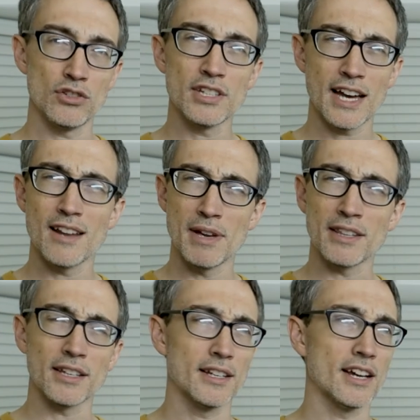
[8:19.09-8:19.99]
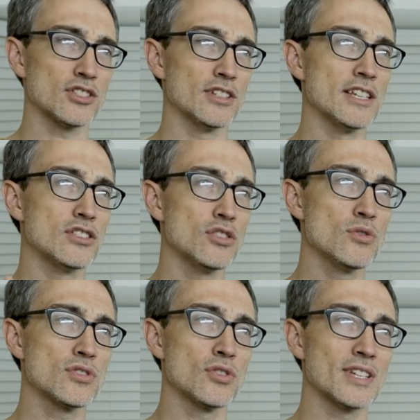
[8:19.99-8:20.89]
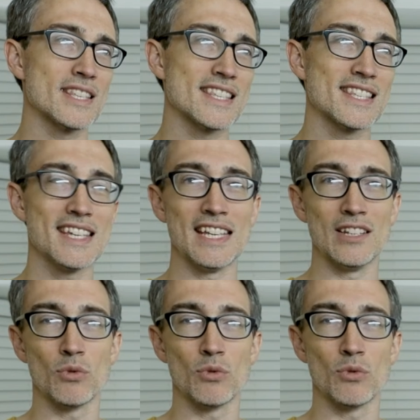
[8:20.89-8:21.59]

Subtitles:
you can kind of make the connection. It's used to concede.